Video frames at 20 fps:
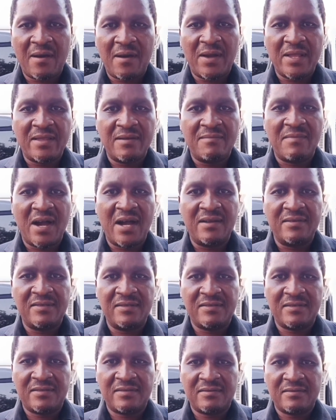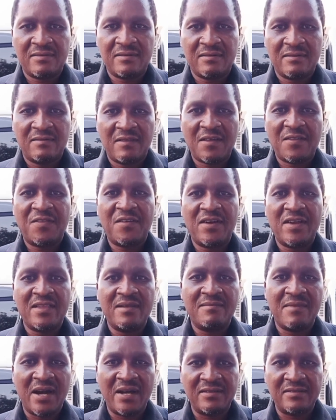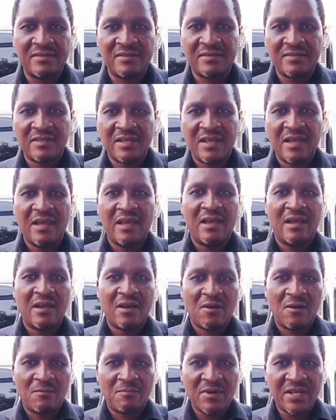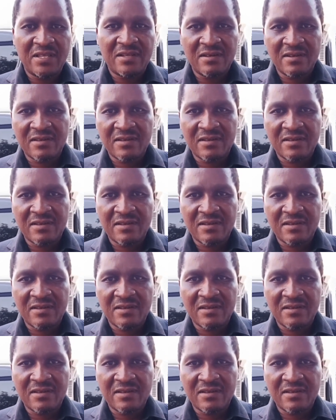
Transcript: The opposition Tonse Alliance has issued a strong demand